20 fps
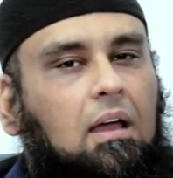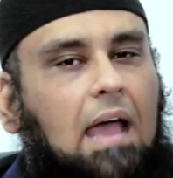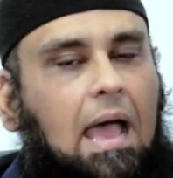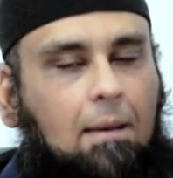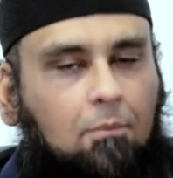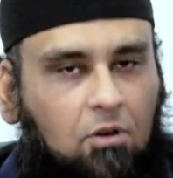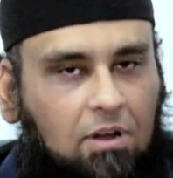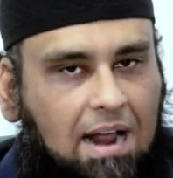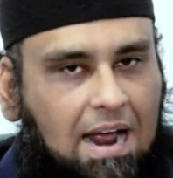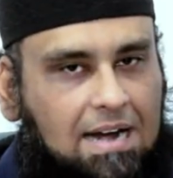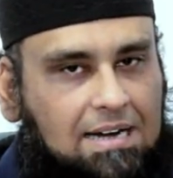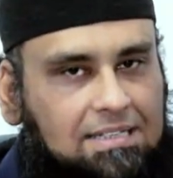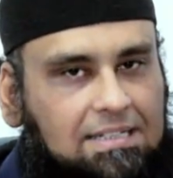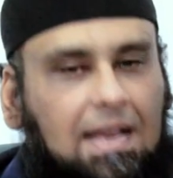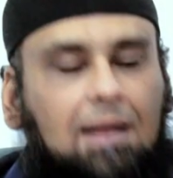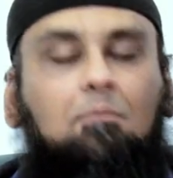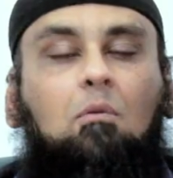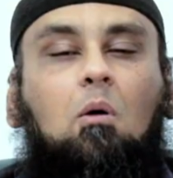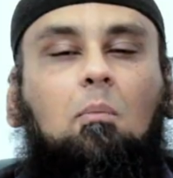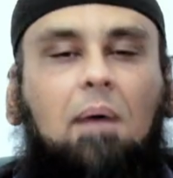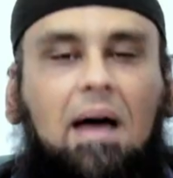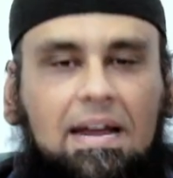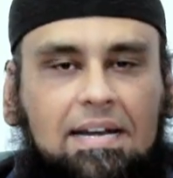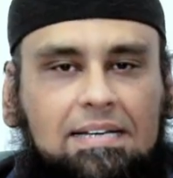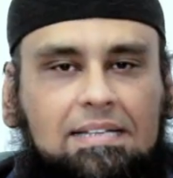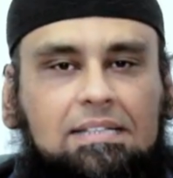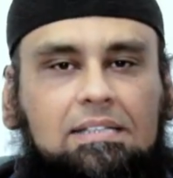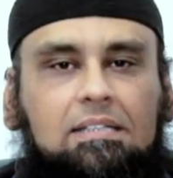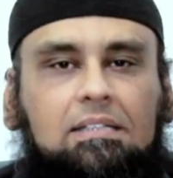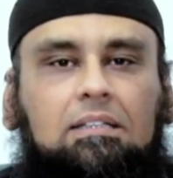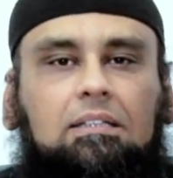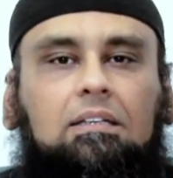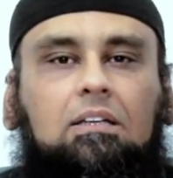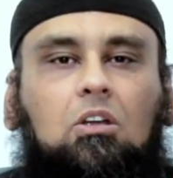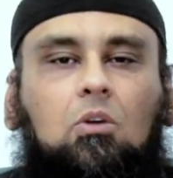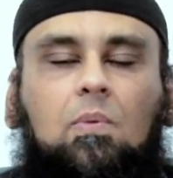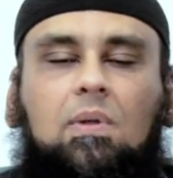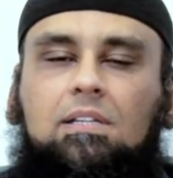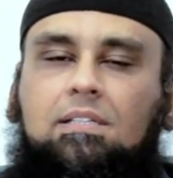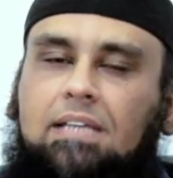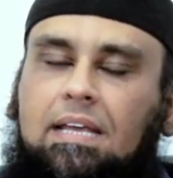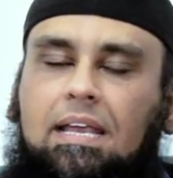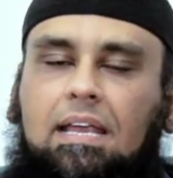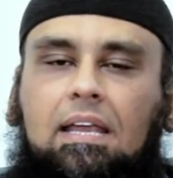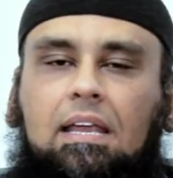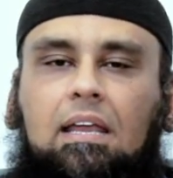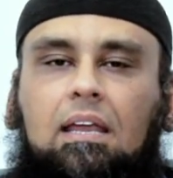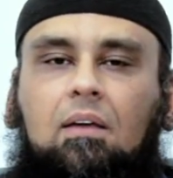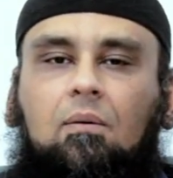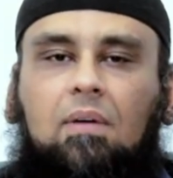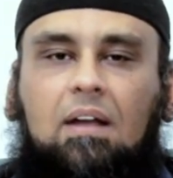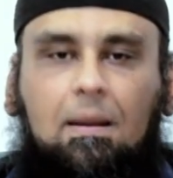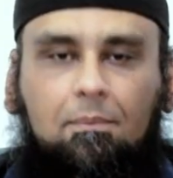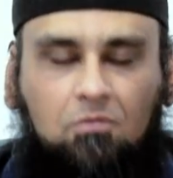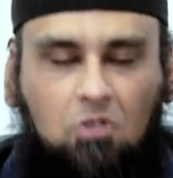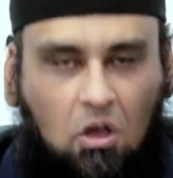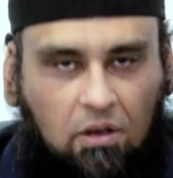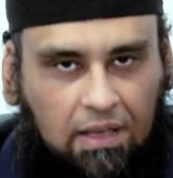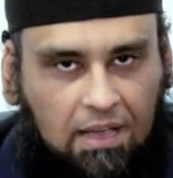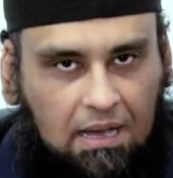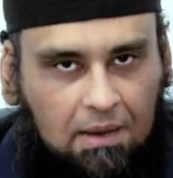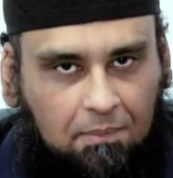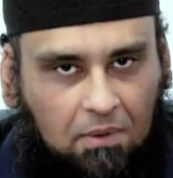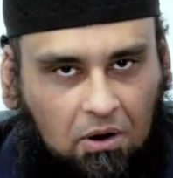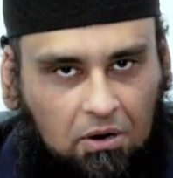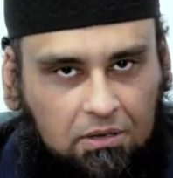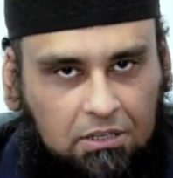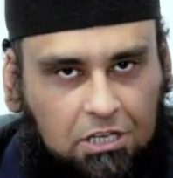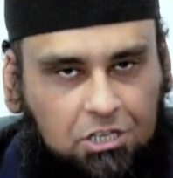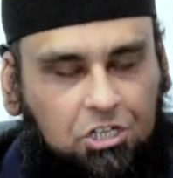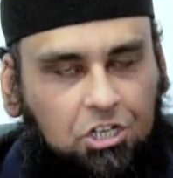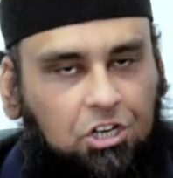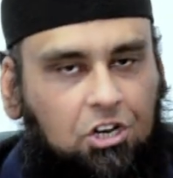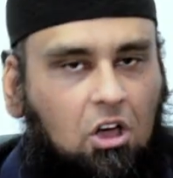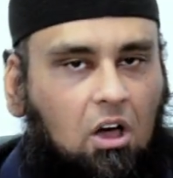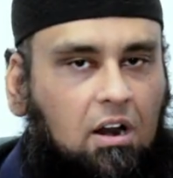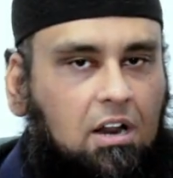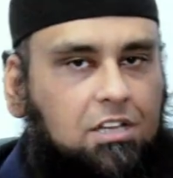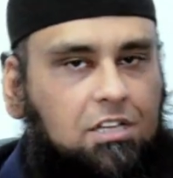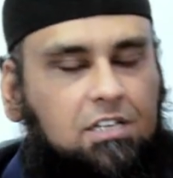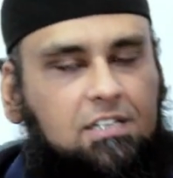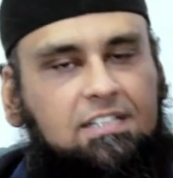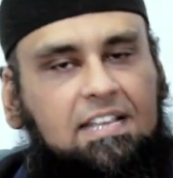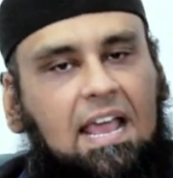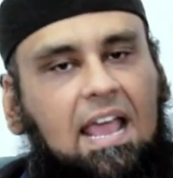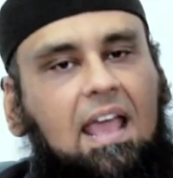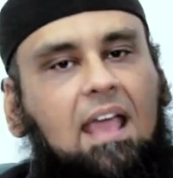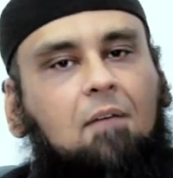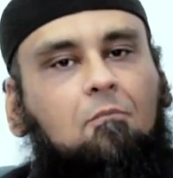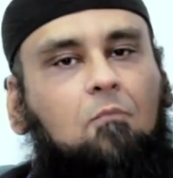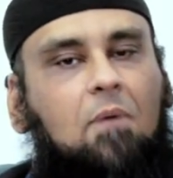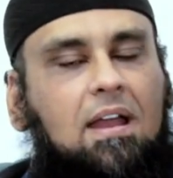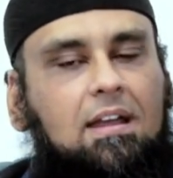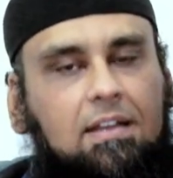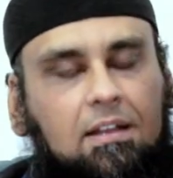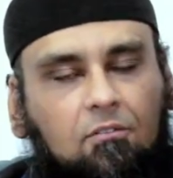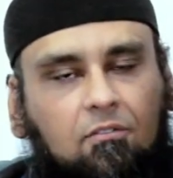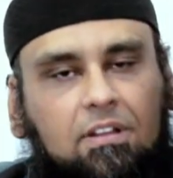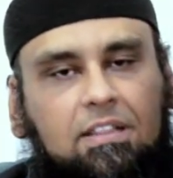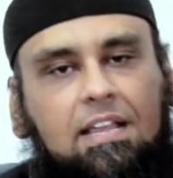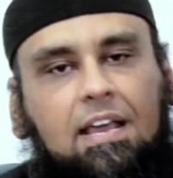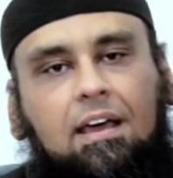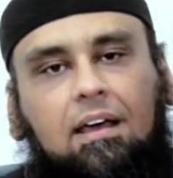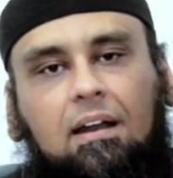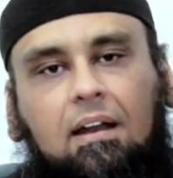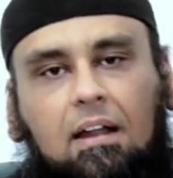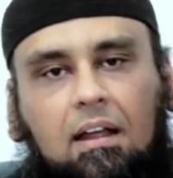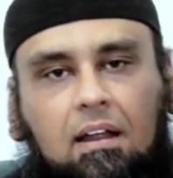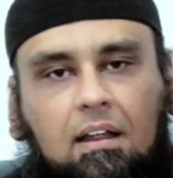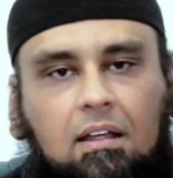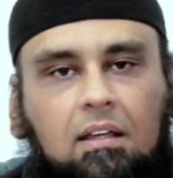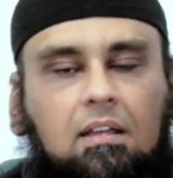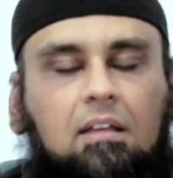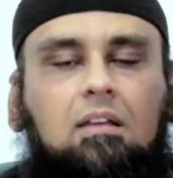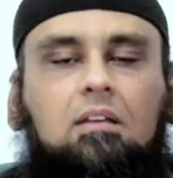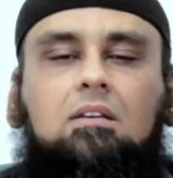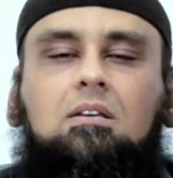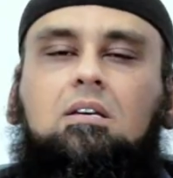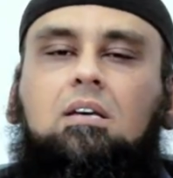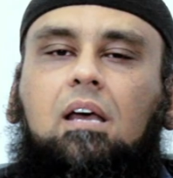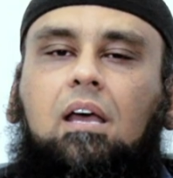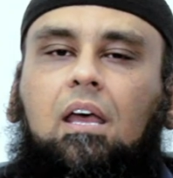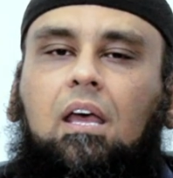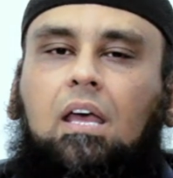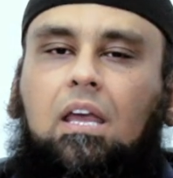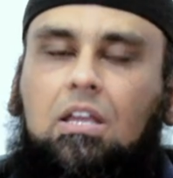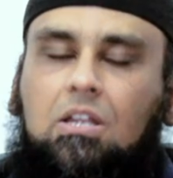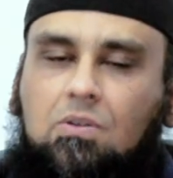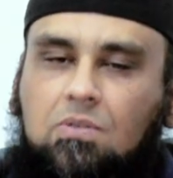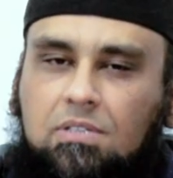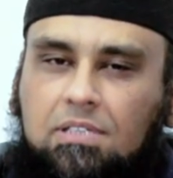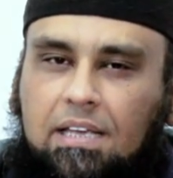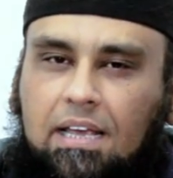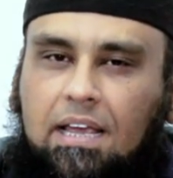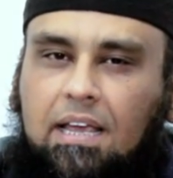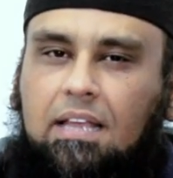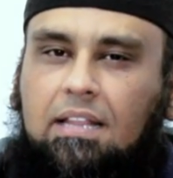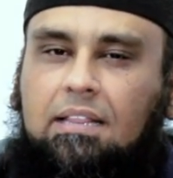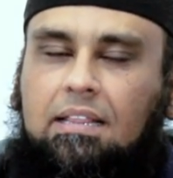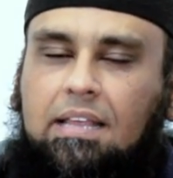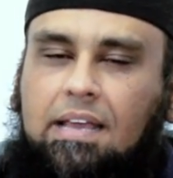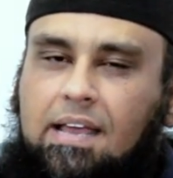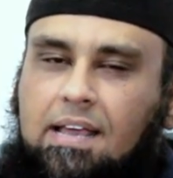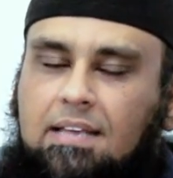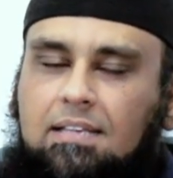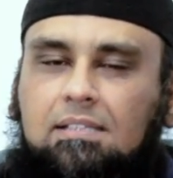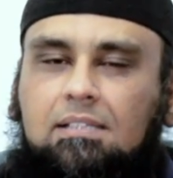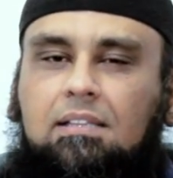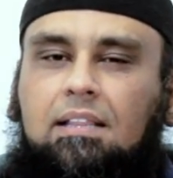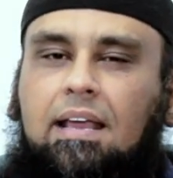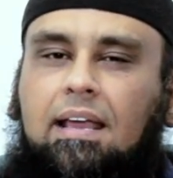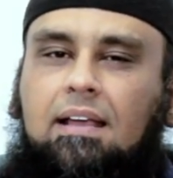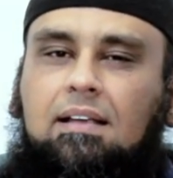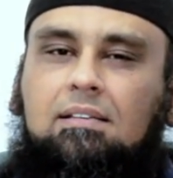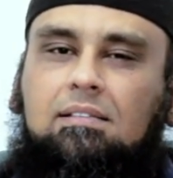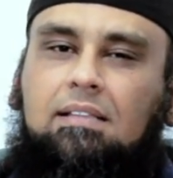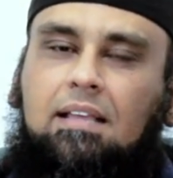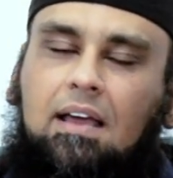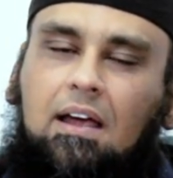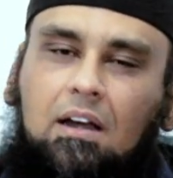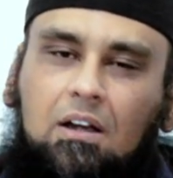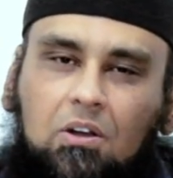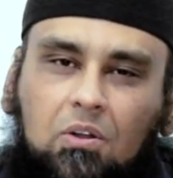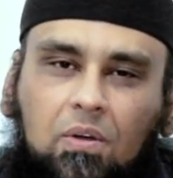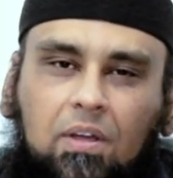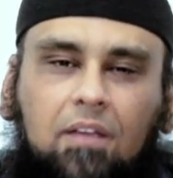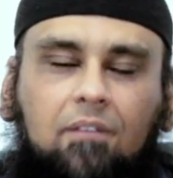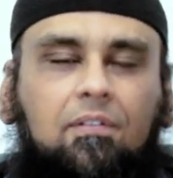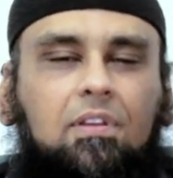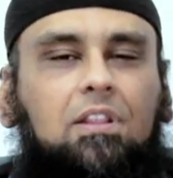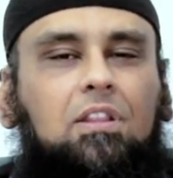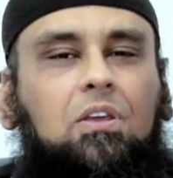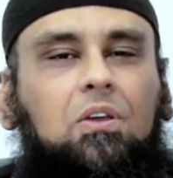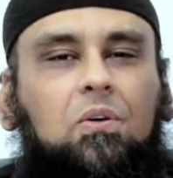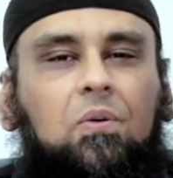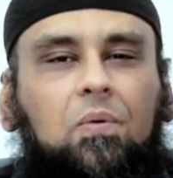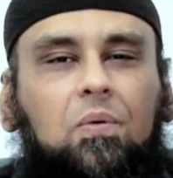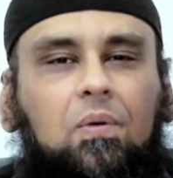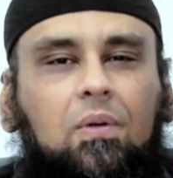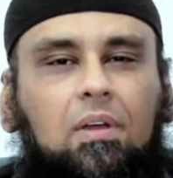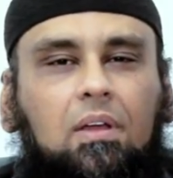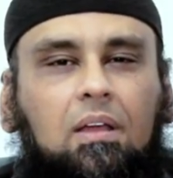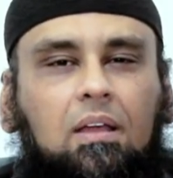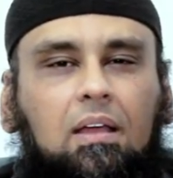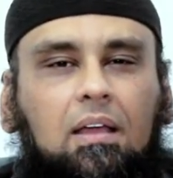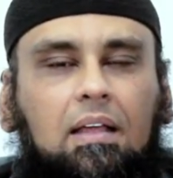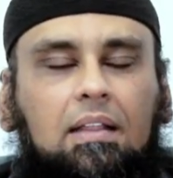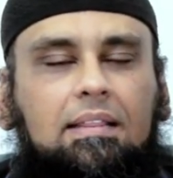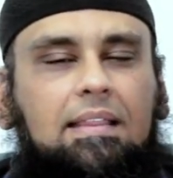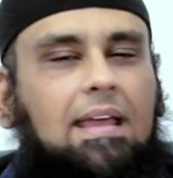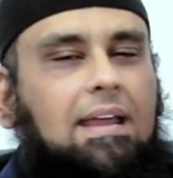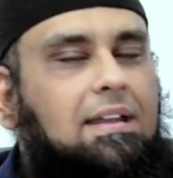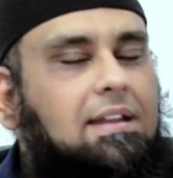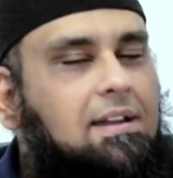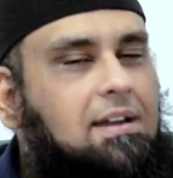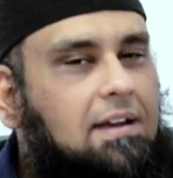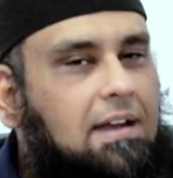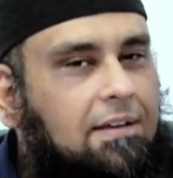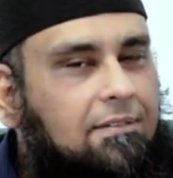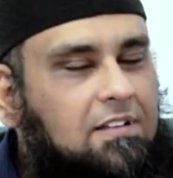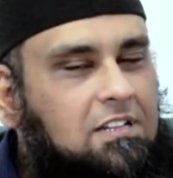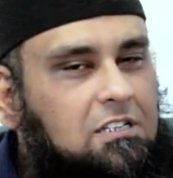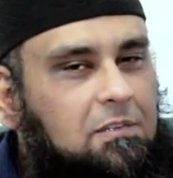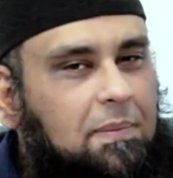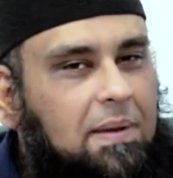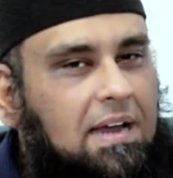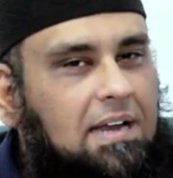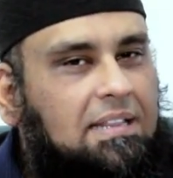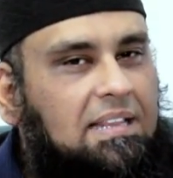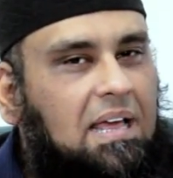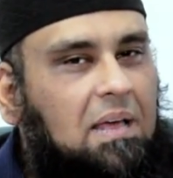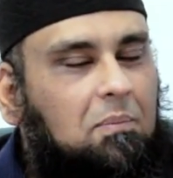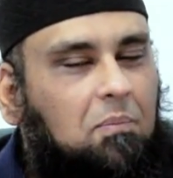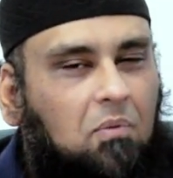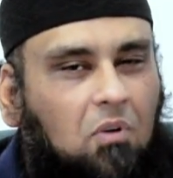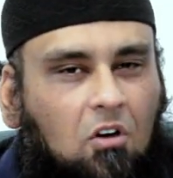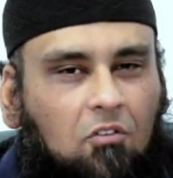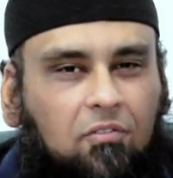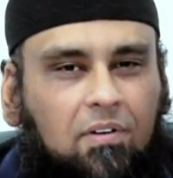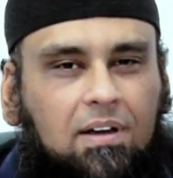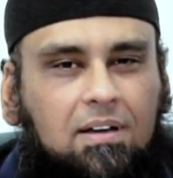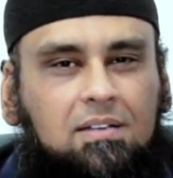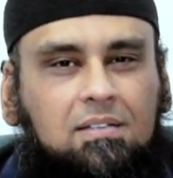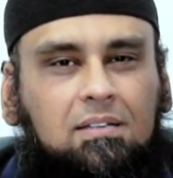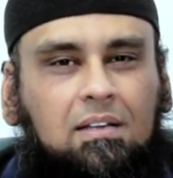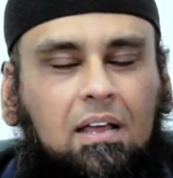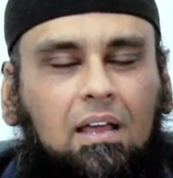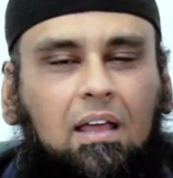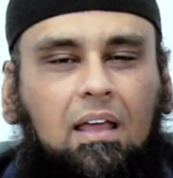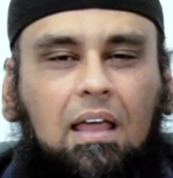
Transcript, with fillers: Ammonites and Moabites. You will see what I'm talking about. The genealogy, same went over there. You see, these things they are doing with you. They didn't even spare their prophets.